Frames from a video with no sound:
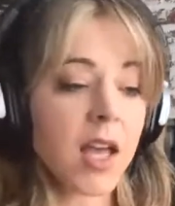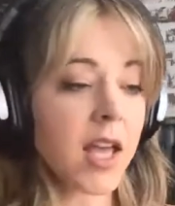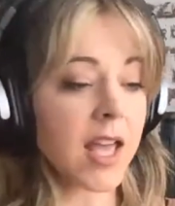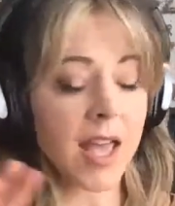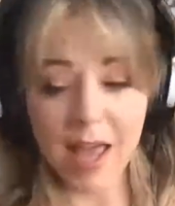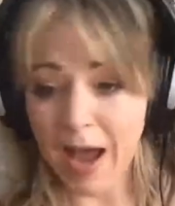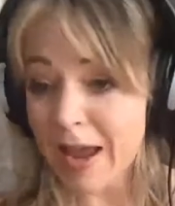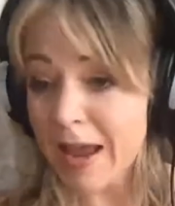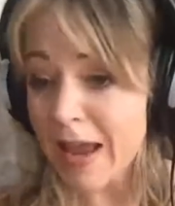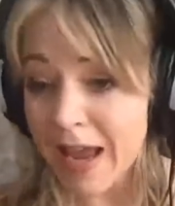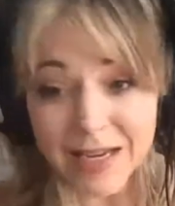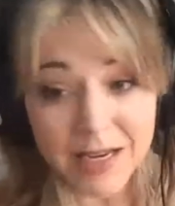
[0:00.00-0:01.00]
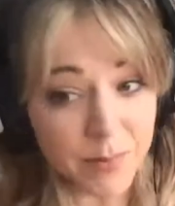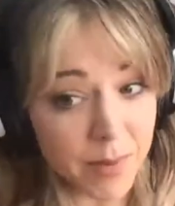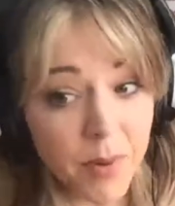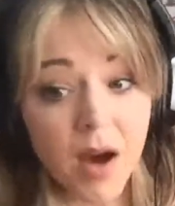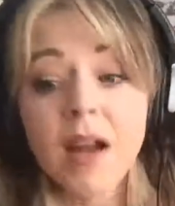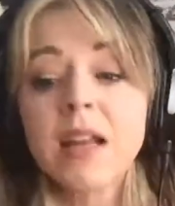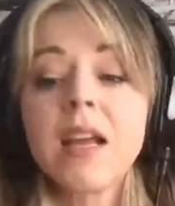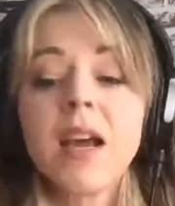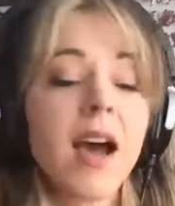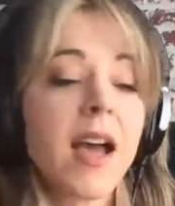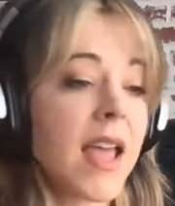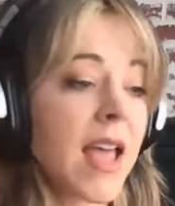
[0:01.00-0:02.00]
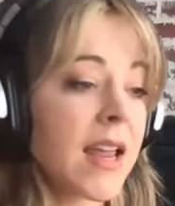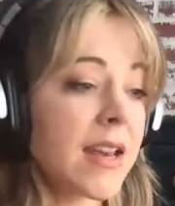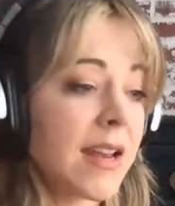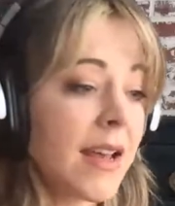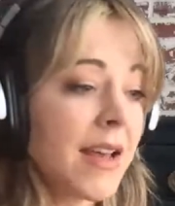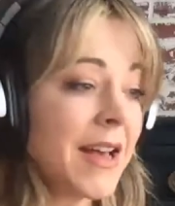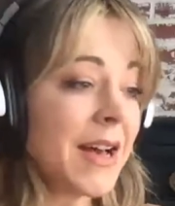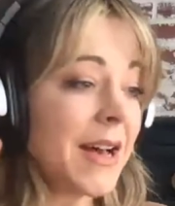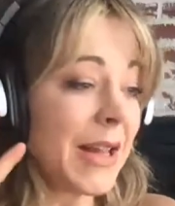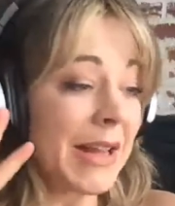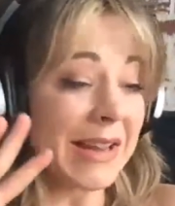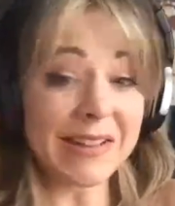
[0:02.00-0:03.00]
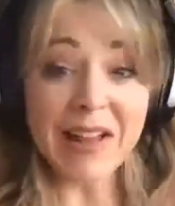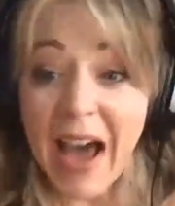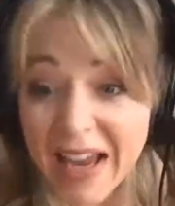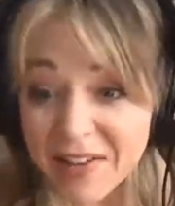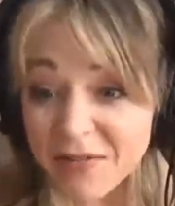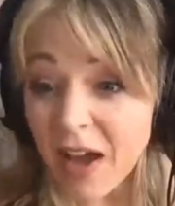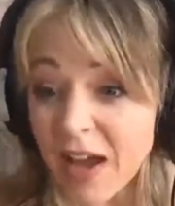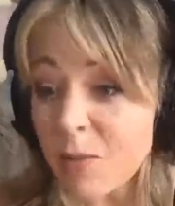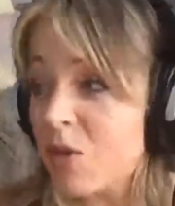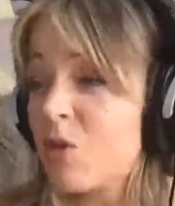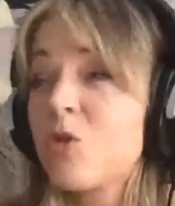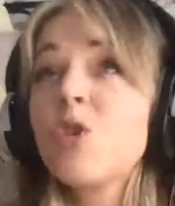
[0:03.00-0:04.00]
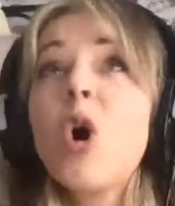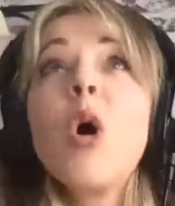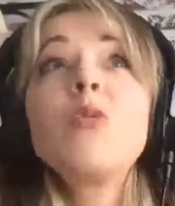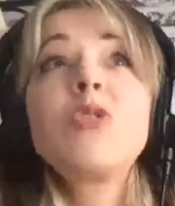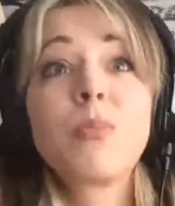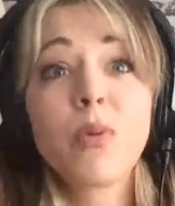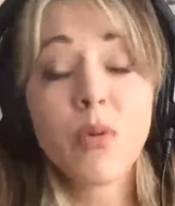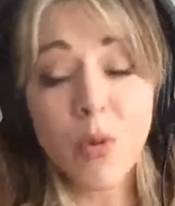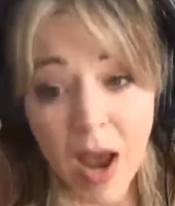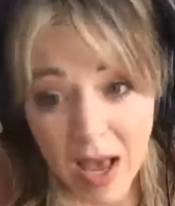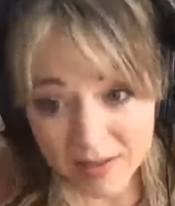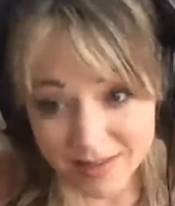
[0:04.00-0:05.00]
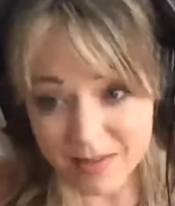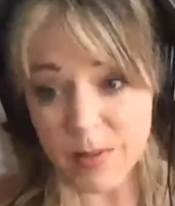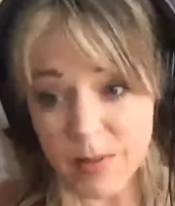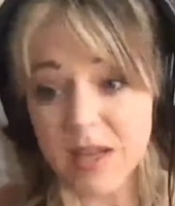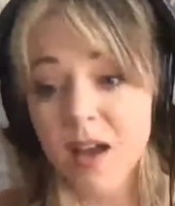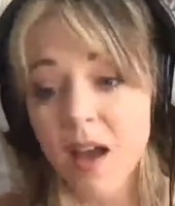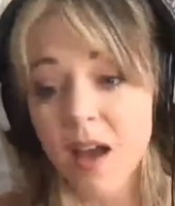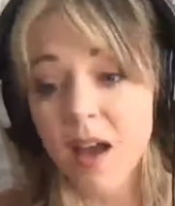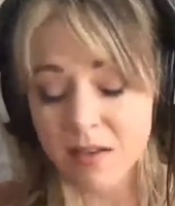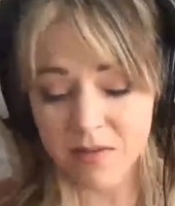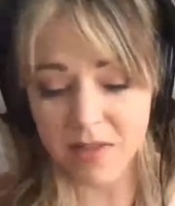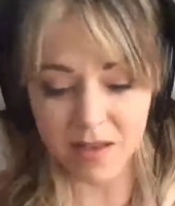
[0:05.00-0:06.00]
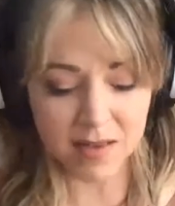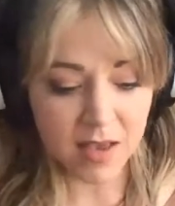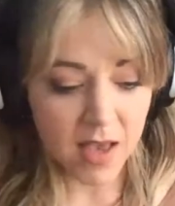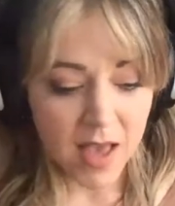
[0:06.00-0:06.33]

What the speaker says: I hated my body. I hated life. I was so depressed because of this.